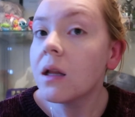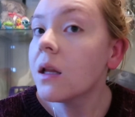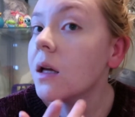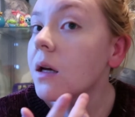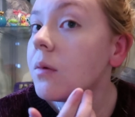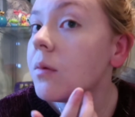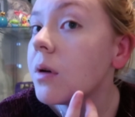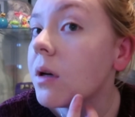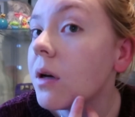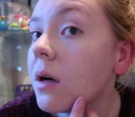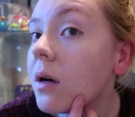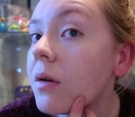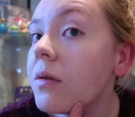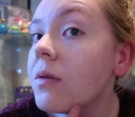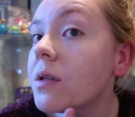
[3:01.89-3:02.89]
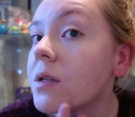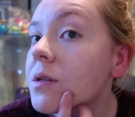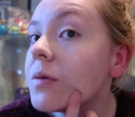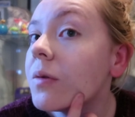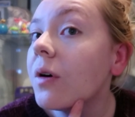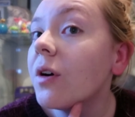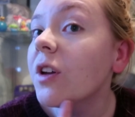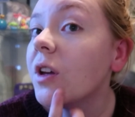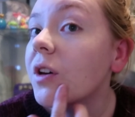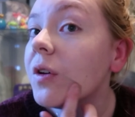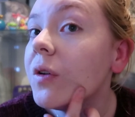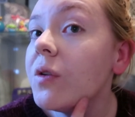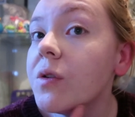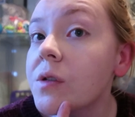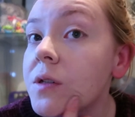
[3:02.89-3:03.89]
There we go, that's what I
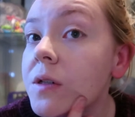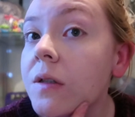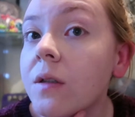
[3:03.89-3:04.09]
use.